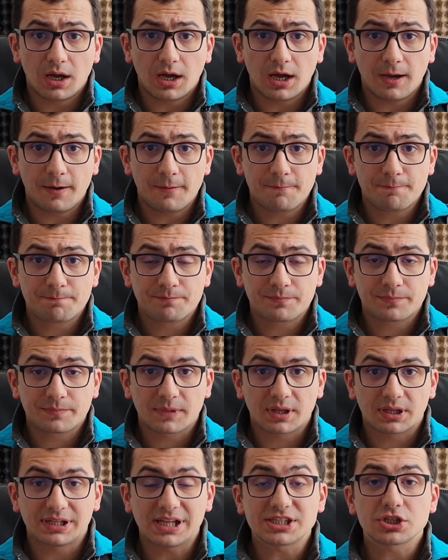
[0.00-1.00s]
um,
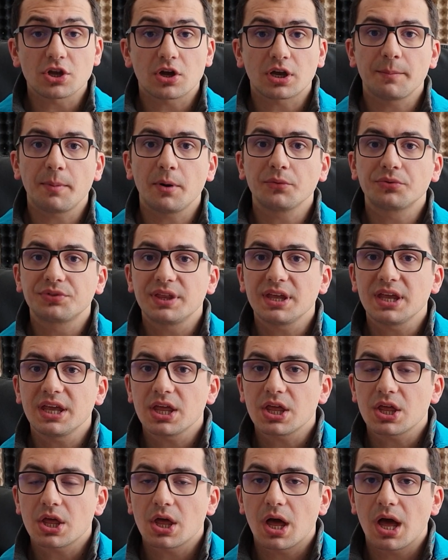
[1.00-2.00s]
let's talk about
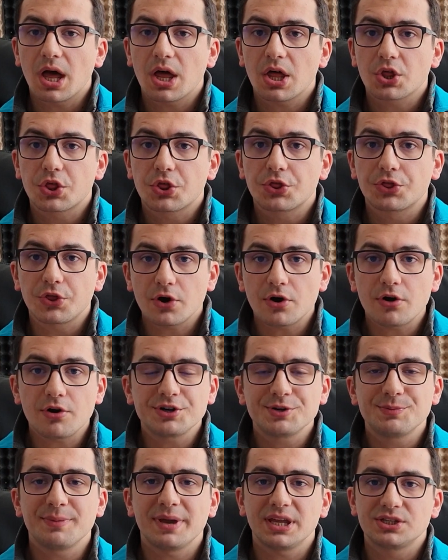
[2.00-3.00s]
the uh,
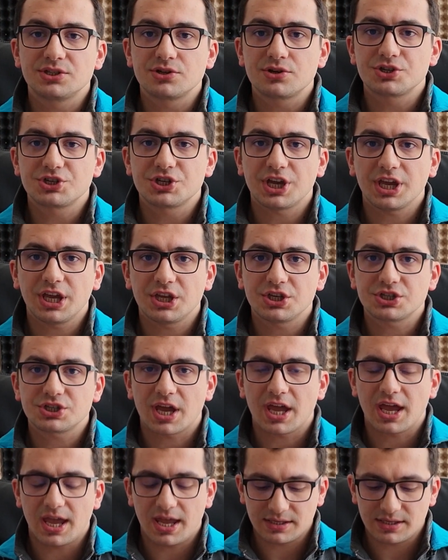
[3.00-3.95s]
third major change,